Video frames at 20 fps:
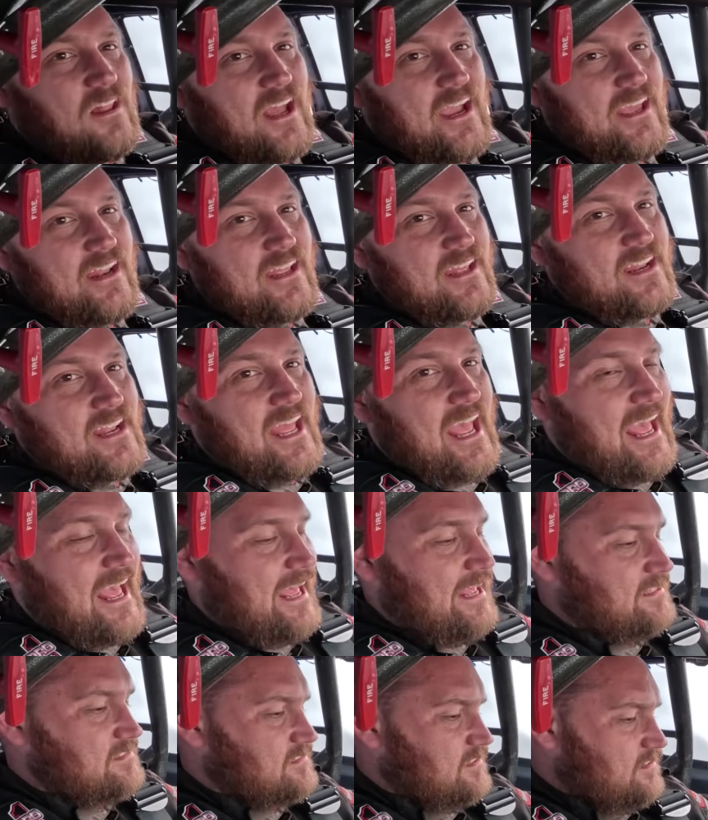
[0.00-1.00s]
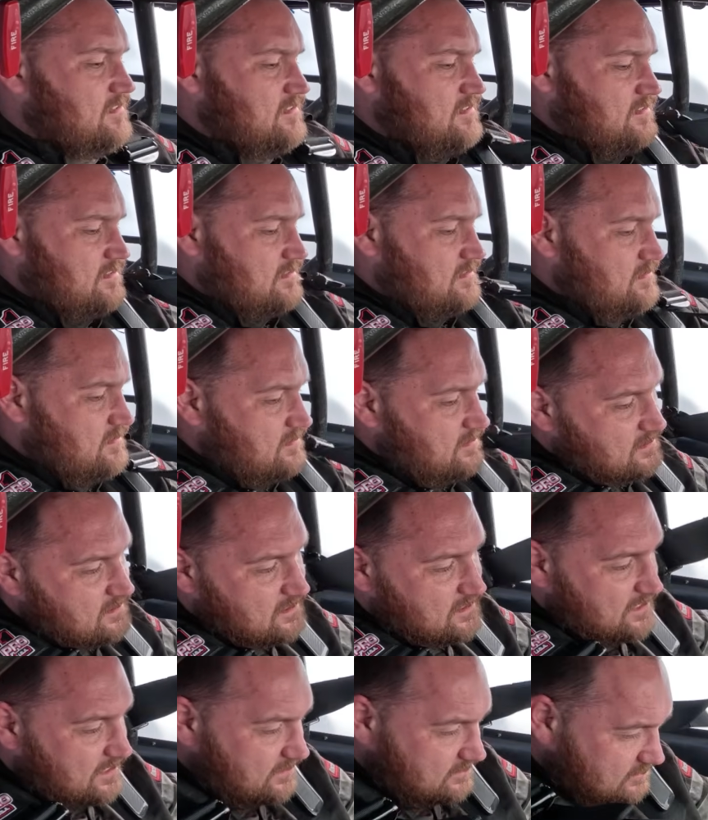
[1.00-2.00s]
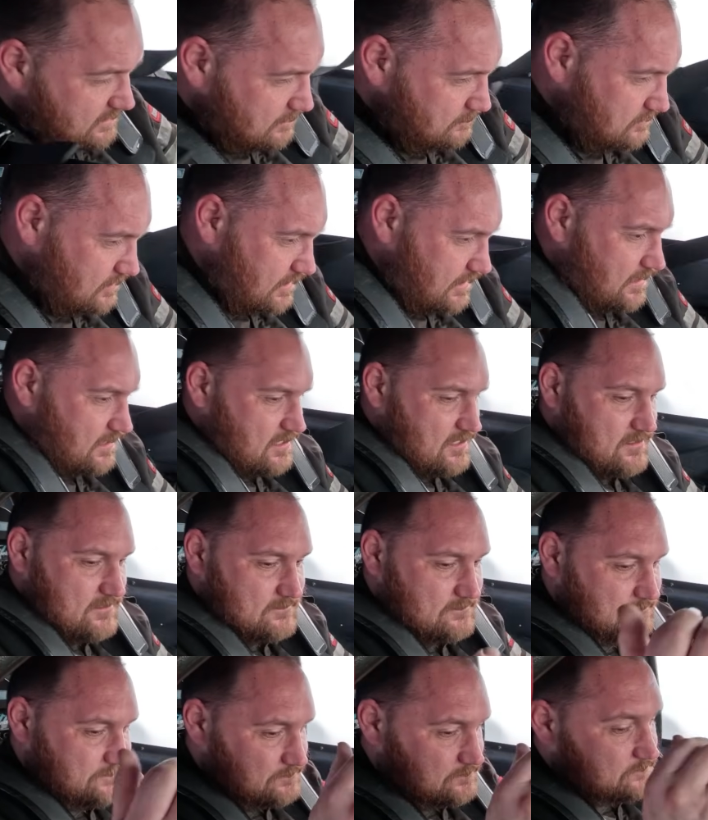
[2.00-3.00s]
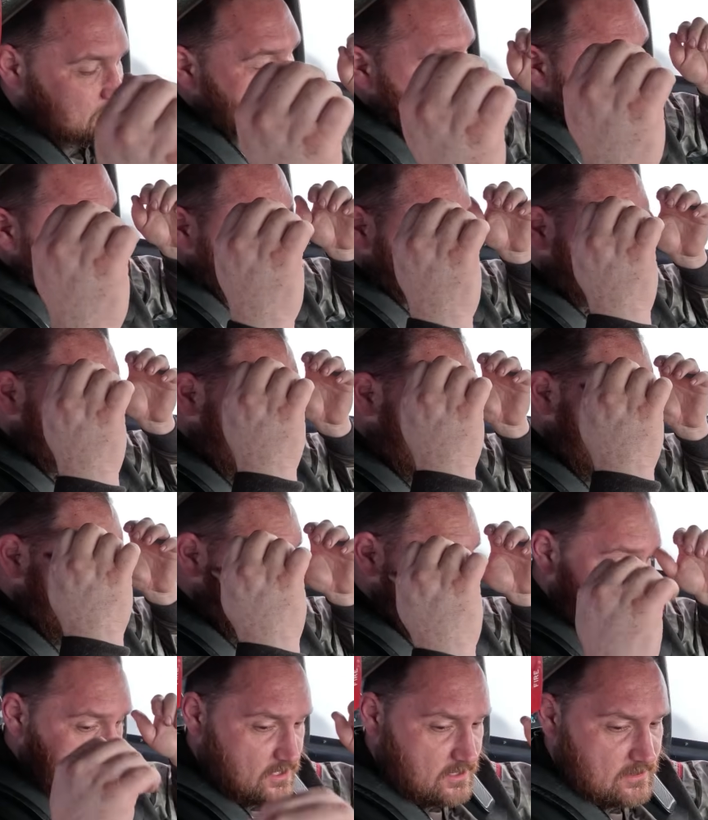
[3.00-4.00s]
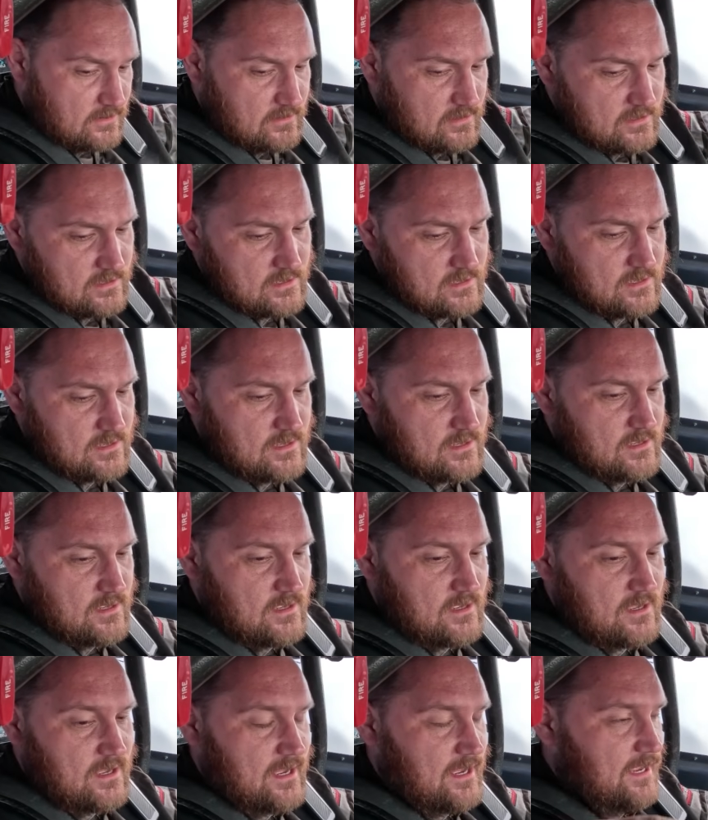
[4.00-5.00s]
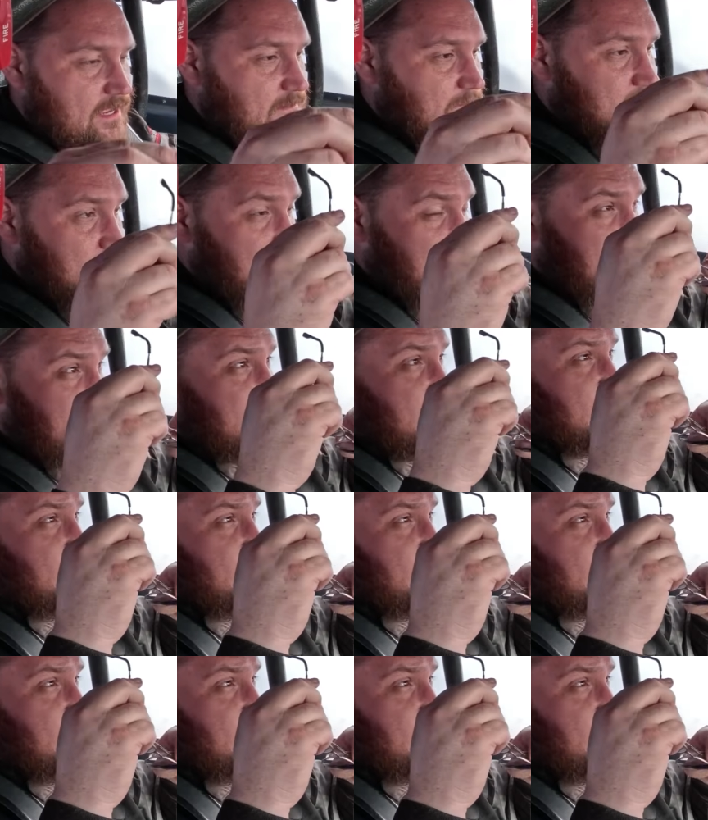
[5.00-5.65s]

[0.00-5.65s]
light in the ass, it seems like. So I am going